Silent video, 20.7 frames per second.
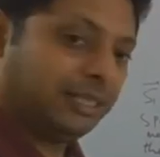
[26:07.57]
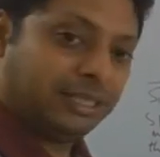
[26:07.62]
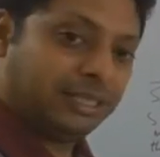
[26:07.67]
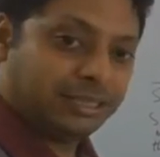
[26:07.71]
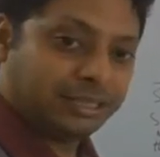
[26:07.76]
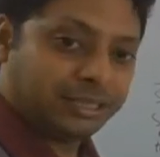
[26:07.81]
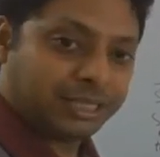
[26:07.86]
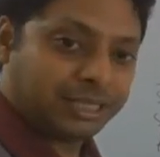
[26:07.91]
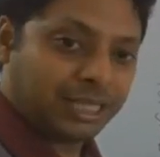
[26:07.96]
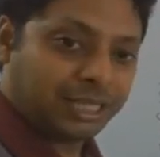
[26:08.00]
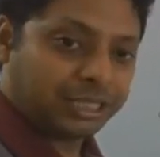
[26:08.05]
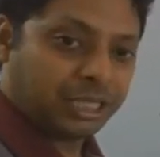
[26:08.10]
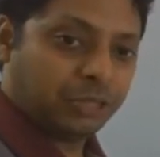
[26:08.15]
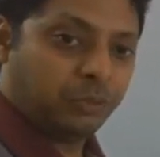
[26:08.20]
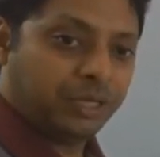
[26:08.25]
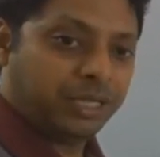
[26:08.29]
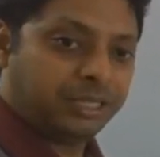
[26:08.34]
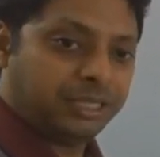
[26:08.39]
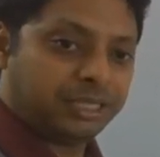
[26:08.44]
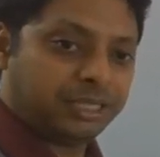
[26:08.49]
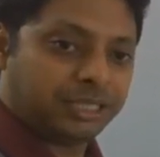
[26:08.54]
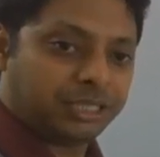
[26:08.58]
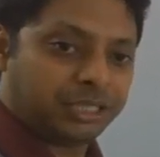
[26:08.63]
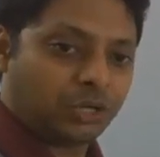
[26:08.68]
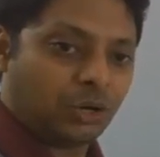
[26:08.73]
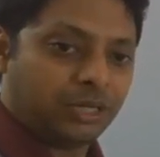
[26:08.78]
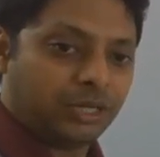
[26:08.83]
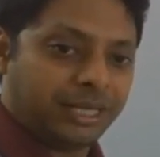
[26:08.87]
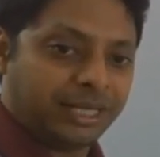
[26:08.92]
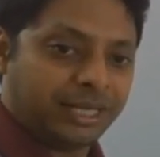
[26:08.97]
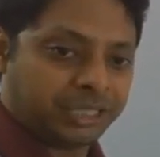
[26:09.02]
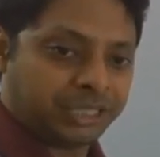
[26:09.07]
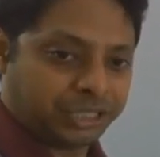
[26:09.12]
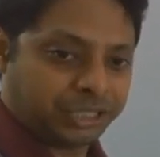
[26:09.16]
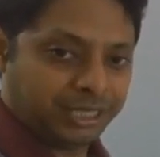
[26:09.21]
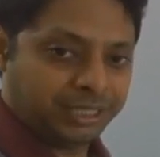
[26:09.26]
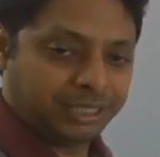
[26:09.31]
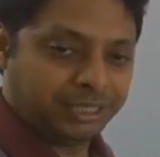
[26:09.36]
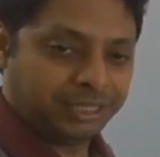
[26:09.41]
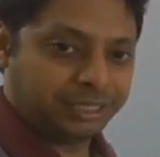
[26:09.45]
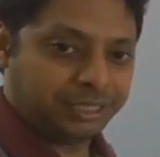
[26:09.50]
in such a way. This is called
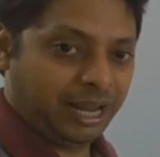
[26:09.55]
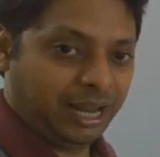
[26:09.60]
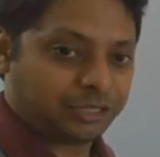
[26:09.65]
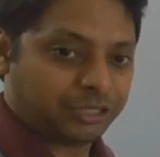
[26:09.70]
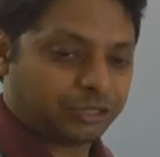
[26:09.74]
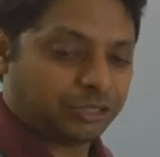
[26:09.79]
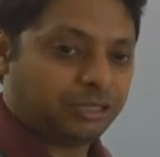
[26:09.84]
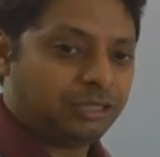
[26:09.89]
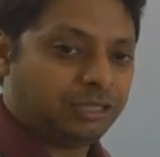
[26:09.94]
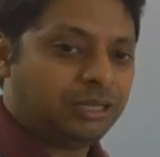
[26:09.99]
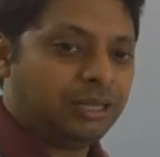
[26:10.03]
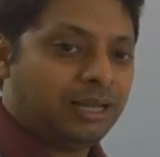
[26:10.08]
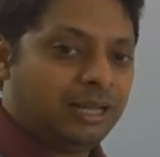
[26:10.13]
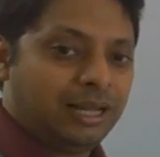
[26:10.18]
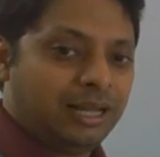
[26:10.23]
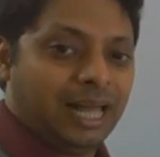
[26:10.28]
exchange interaction,